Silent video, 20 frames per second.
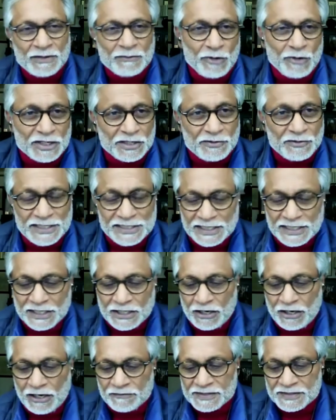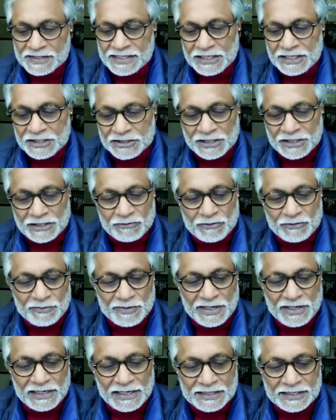But moderating the conversation will
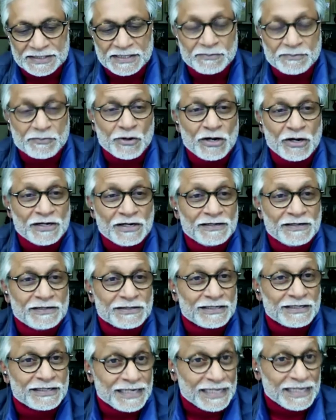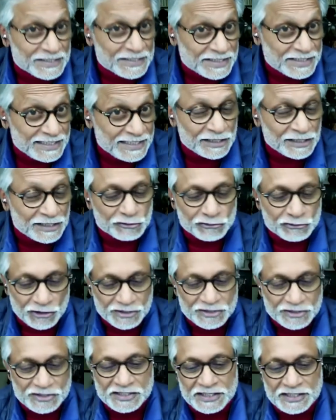be Lindsay Brown. Lindsay is a
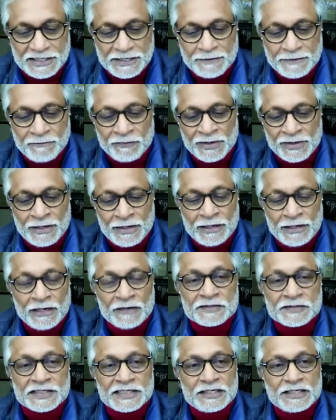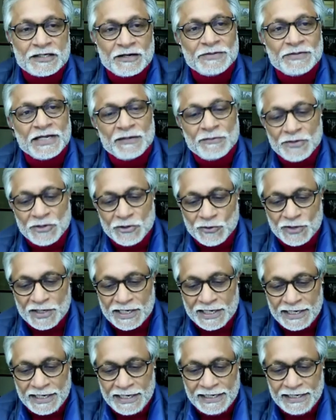trustee of CWM
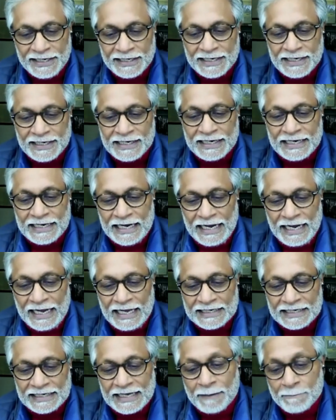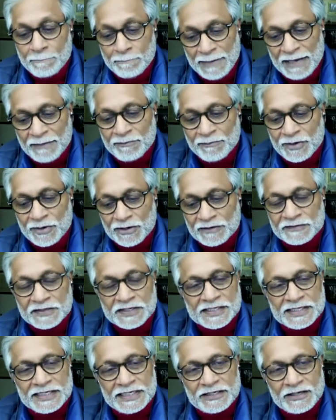UK and a member of
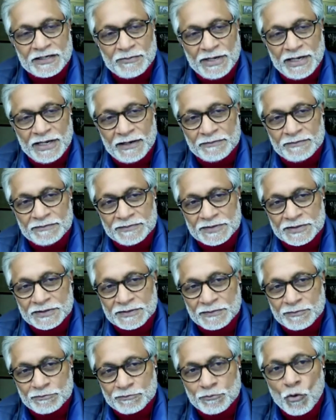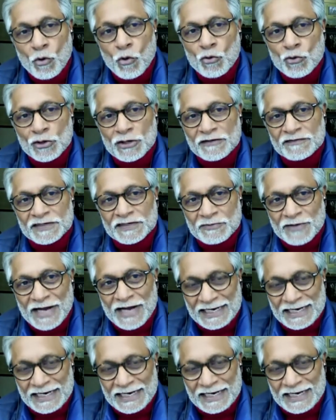the CWM's board of